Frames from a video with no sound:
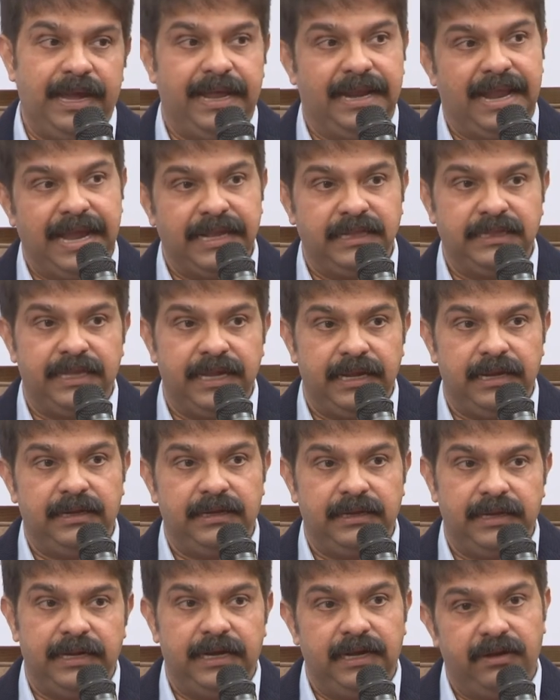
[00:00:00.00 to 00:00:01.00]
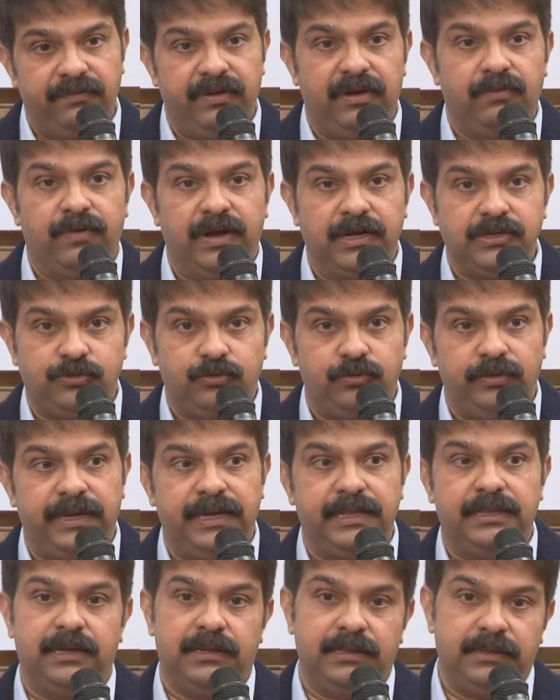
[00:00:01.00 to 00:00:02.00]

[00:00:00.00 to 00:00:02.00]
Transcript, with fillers: and I think it will work together.